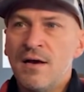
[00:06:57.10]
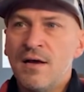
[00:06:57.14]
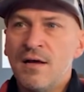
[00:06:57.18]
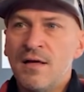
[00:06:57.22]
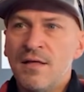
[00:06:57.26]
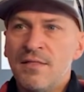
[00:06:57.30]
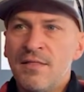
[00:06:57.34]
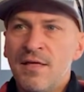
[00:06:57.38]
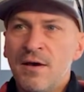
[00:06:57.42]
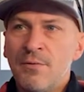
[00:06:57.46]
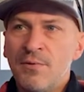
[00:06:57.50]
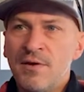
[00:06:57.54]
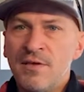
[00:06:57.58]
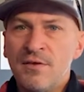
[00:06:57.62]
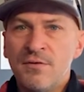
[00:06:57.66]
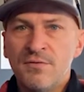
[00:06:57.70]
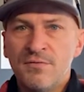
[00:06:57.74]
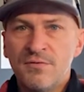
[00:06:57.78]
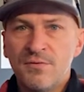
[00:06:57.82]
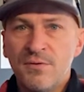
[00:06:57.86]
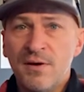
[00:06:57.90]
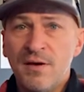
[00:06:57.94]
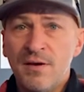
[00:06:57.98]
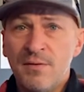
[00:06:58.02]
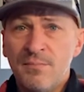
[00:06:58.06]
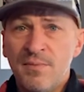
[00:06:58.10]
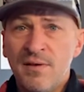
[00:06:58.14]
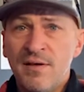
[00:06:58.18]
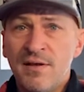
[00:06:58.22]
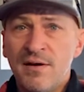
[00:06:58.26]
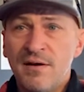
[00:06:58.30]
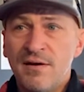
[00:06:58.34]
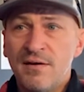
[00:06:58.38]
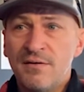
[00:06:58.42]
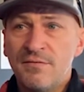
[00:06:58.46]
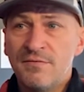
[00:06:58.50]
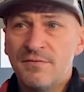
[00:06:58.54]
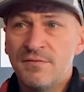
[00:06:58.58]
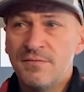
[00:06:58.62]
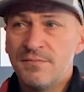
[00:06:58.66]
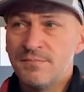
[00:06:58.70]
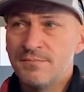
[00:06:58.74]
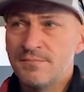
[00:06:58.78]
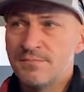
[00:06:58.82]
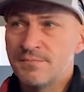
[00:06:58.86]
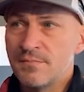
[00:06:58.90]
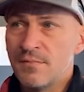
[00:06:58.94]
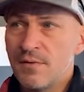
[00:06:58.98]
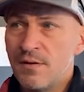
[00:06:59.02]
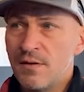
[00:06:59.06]
that we use quite a bit of.
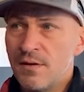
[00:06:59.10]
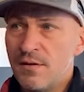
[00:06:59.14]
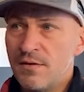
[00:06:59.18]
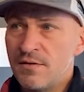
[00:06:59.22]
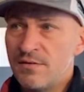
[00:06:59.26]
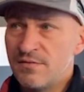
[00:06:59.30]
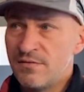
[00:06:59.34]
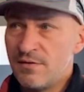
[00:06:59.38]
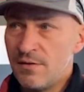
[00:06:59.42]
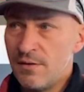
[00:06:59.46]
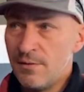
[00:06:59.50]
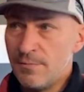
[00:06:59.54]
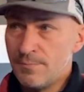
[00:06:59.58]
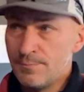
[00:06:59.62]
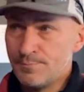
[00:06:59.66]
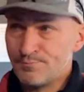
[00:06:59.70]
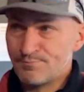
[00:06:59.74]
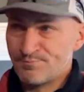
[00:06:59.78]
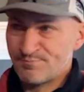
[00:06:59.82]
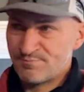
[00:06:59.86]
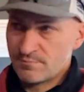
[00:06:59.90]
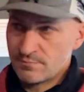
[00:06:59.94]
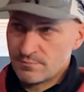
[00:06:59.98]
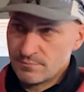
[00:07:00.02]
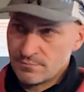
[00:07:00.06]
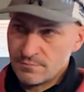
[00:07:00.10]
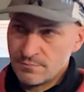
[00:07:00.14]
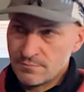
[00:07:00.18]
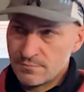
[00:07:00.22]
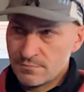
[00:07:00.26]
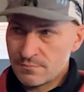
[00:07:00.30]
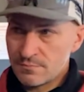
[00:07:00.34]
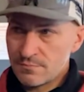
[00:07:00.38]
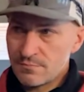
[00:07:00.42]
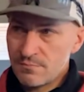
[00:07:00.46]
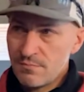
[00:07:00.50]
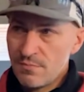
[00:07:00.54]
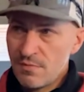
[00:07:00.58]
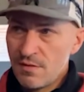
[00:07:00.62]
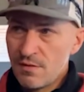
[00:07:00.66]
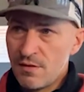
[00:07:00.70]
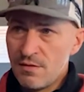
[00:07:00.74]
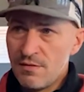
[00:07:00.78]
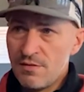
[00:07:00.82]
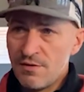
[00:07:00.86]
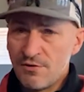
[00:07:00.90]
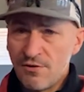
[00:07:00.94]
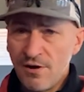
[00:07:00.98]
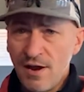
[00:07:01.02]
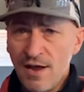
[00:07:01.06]
So
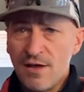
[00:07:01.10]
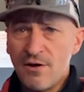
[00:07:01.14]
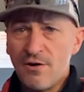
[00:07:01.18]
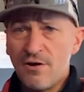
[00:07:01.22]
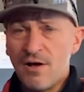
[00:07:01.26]
the cryo